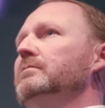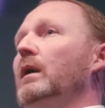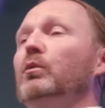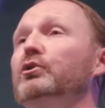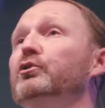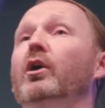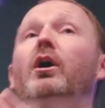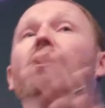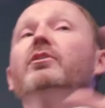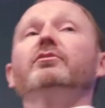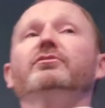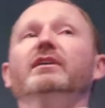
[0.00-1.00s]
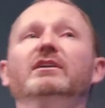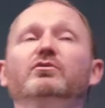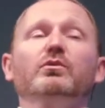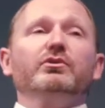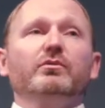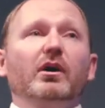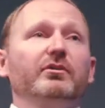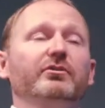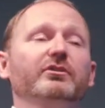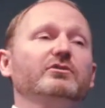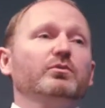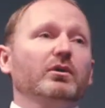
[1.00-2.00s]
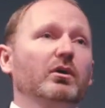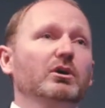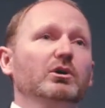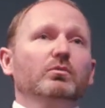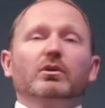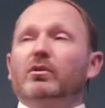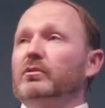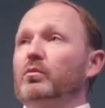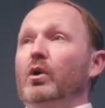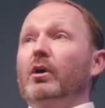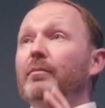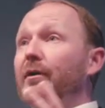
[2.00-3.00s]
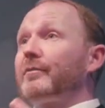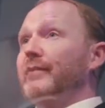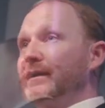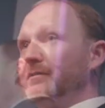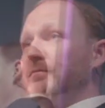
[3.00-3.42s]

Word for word: Now we'll do all other things. We'll do all other things. We'll go we'll go to Walmart, right?